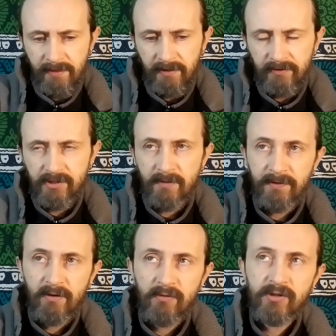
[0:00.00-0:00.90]
think there's
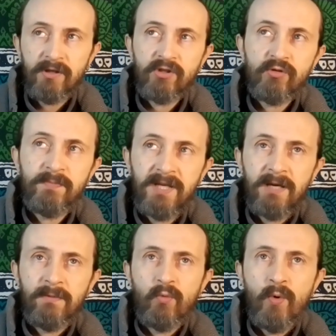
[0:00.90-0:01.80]
something also that you
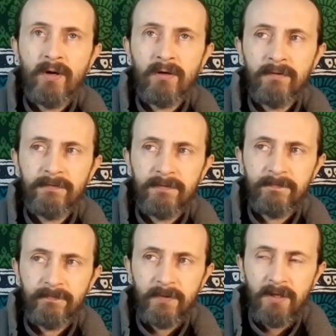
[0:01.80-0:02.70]
became aware of.
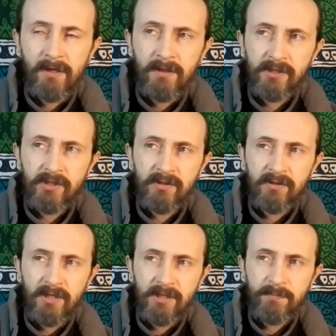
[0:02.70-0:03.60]
Okay, that's
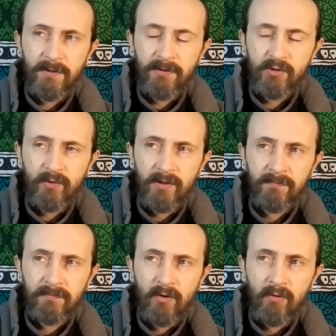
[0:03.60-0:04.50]
that's pretty much what
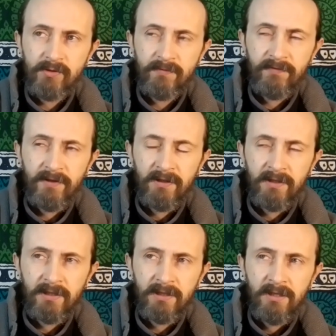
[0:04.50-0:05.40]
I'm also
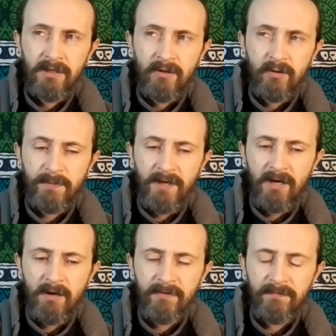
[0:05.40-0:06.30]
feeling,
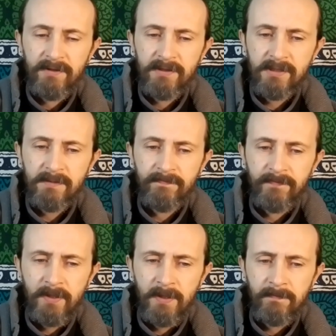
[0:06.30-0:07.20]
picking up from this.
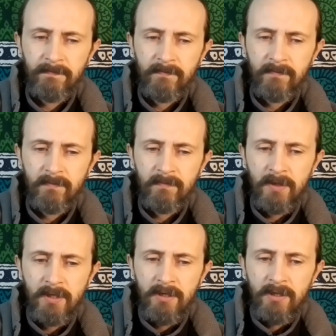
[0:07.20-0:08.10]
Okay,
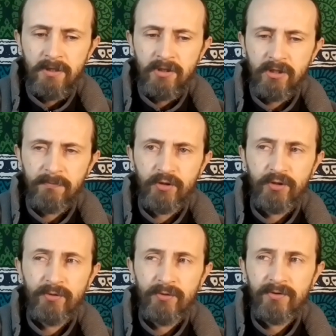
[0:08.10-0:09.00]
some
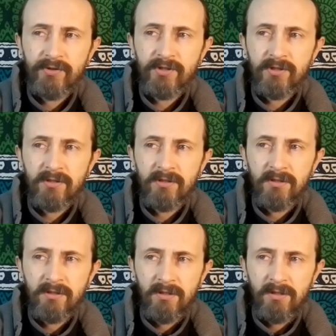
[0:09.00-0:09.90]
truths
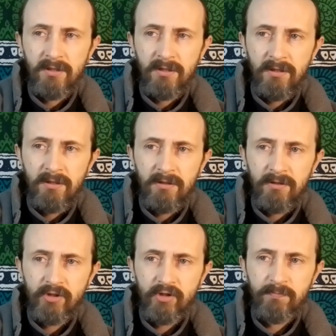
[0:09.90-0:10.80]

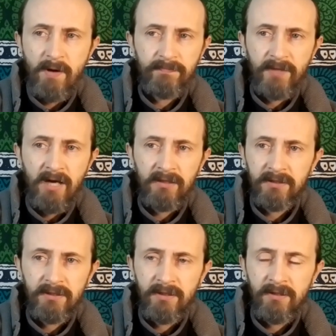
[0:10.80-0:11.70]
just popped out,
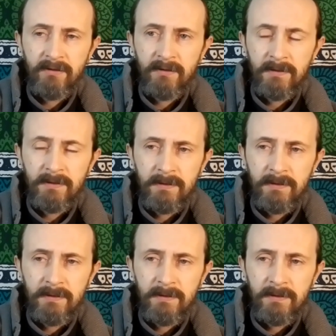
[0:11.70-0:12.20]
you know.